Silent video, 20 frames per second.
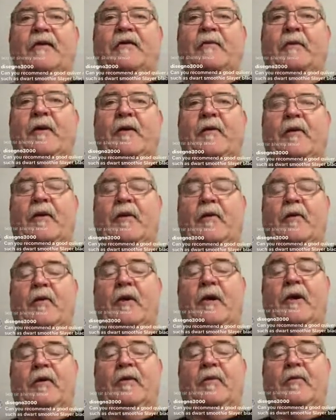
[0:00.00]
you might want to
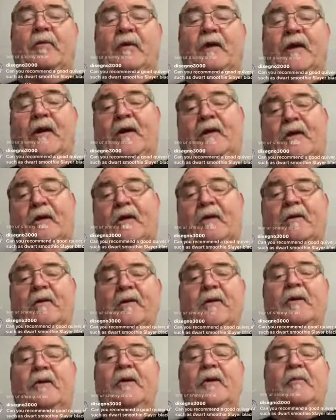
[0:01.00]
ride the blade,
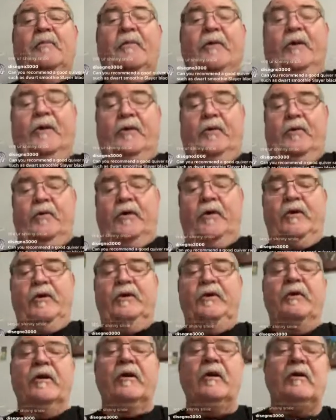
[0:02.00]
but it'll work good
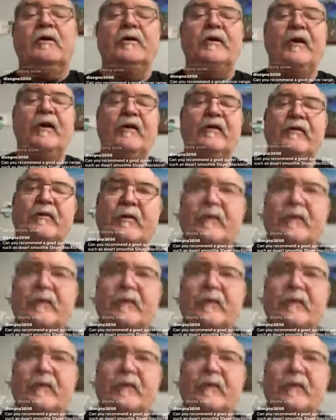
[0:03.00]
in the holidays.